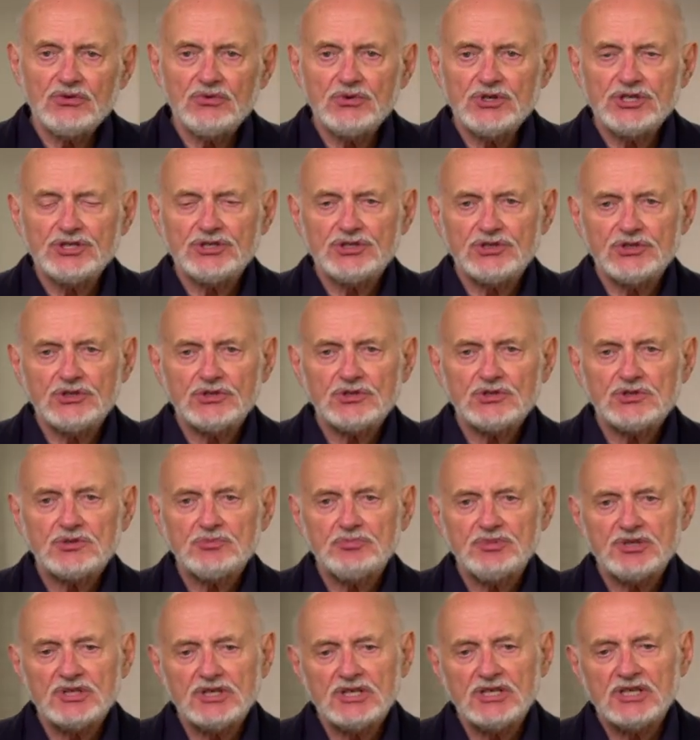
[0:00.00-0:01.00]
research
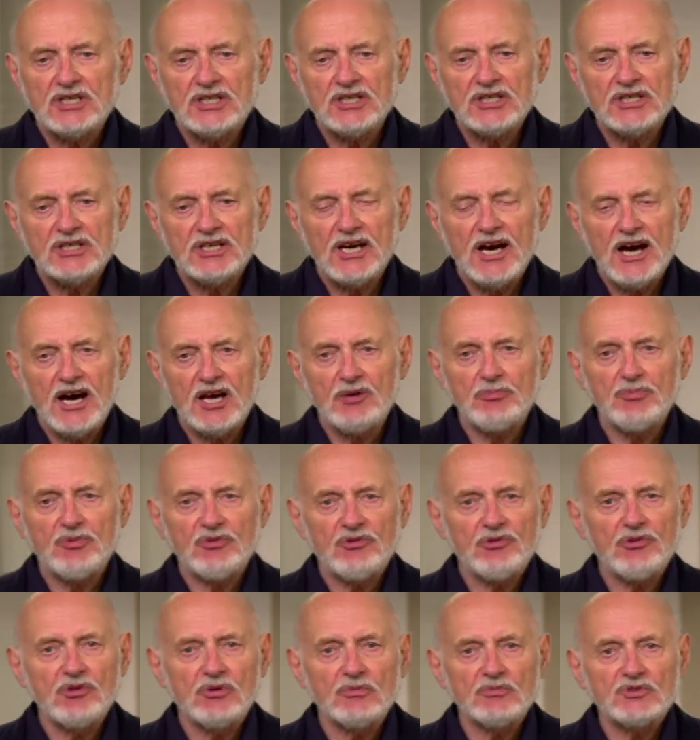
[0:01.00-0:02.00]
behind high
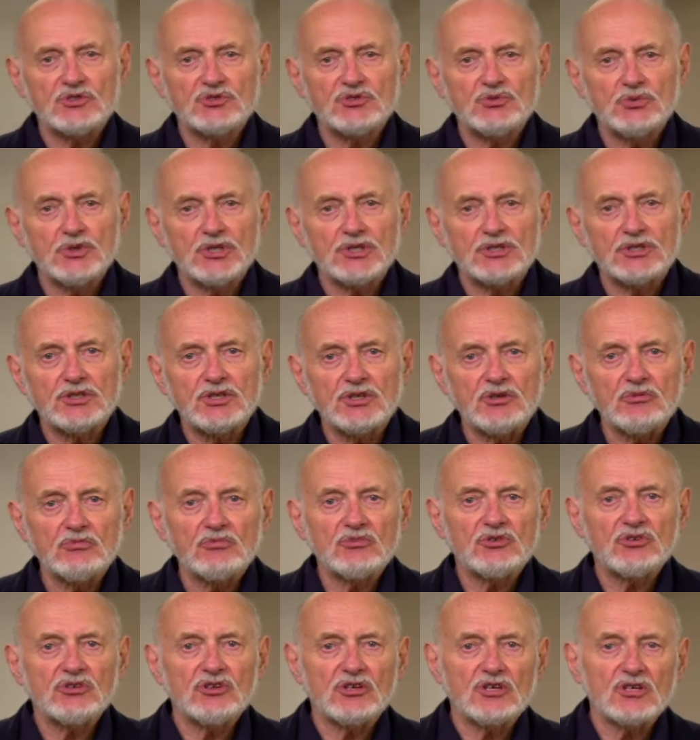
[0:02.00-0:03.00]
performance work teams
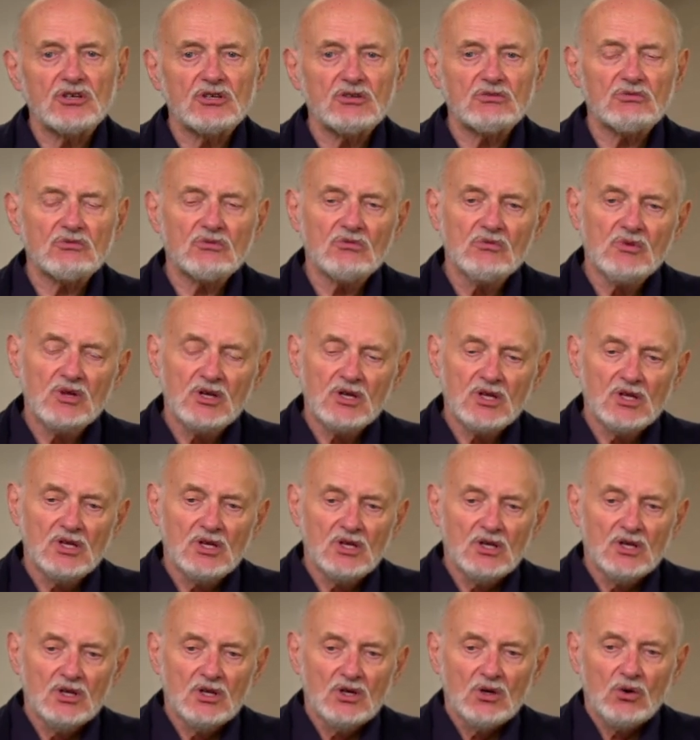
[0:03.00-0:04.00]
and
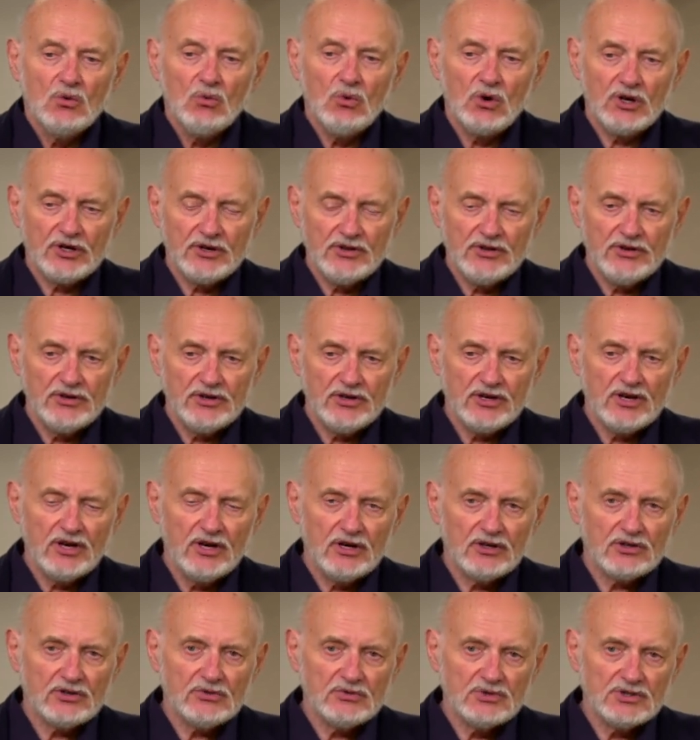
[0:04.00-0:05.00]
what are their
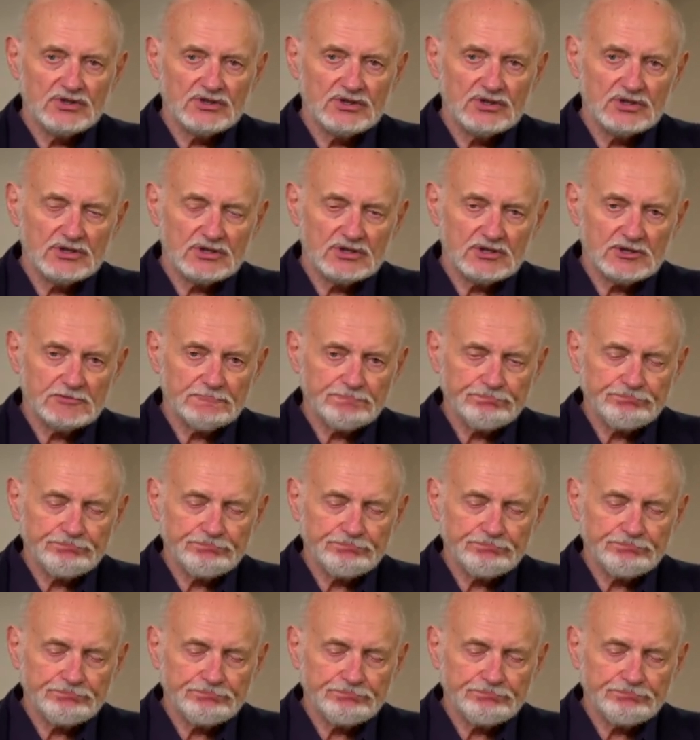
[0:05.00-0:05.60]
characteristics.